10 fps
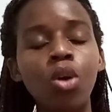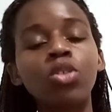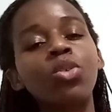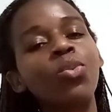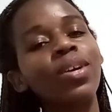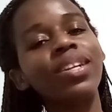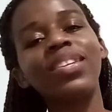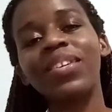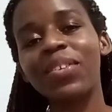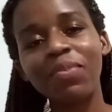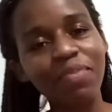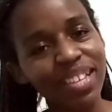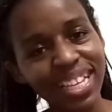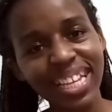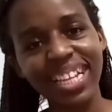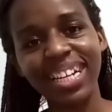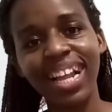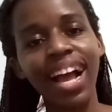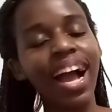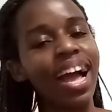So what do you mean
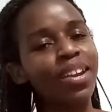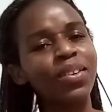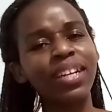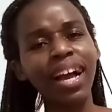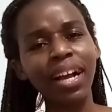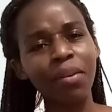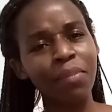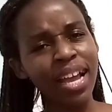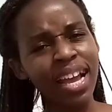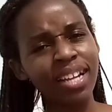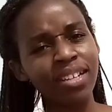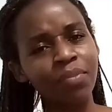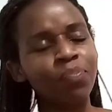I look like a man?